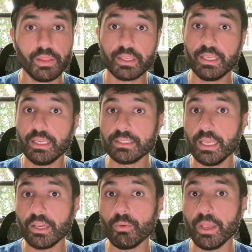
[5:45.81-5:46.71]
The key
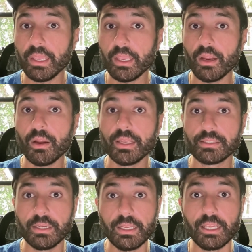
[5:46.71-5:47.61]
takeaway here is
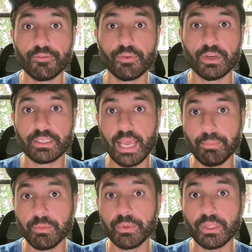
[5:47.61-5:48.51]
the need for
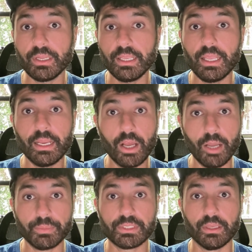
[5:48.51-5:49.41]
adaptability and
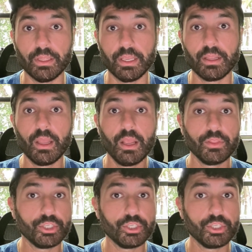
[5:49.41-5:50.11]
upskilling.